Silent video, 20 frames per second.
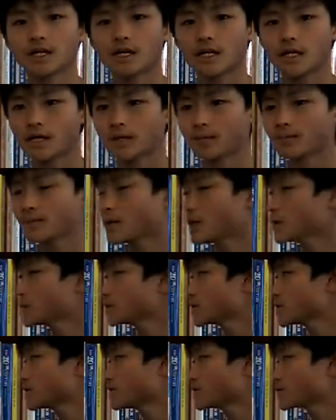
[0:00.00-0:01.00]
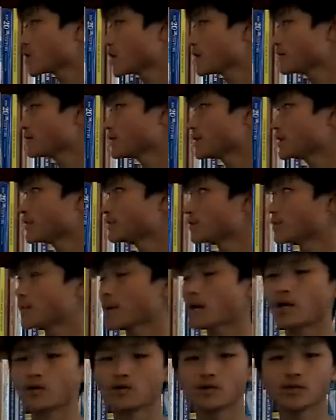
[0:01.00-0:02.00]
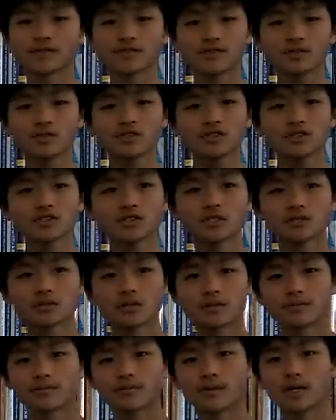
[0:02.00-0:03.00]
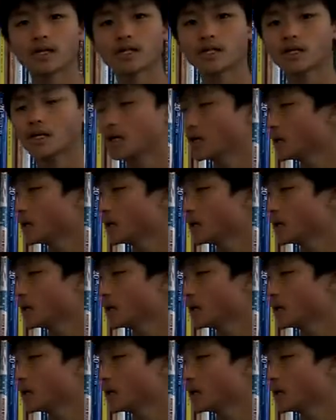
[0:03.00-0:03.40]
amount of gravity from our universe, but